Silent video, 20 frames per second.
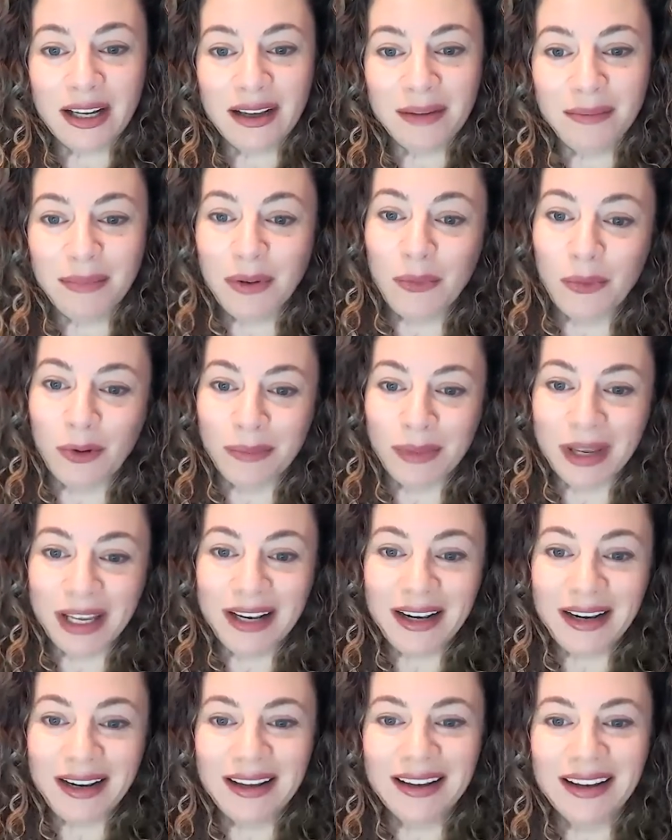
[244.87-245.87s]
I'm a
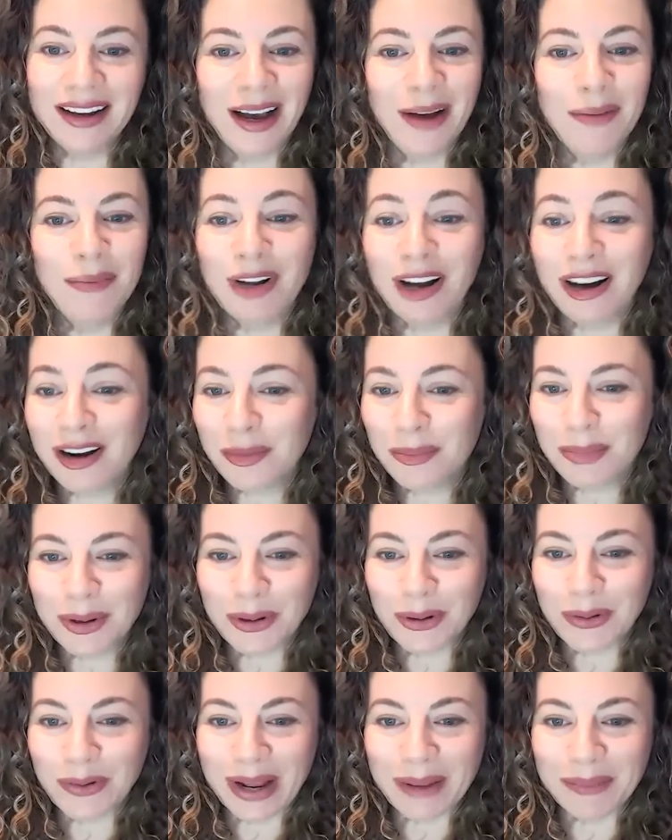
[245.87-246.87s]
woman. I'm not a
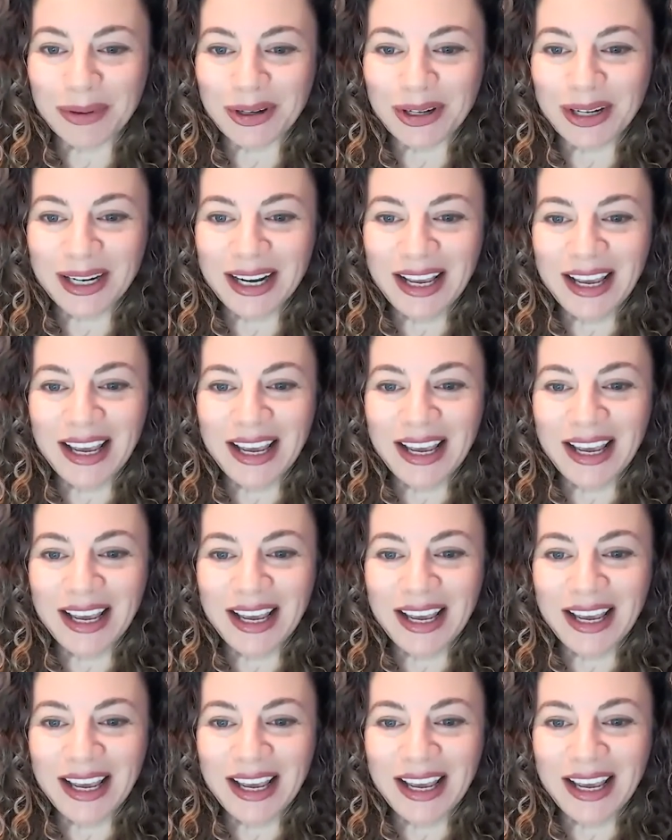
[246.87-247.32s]
programmer.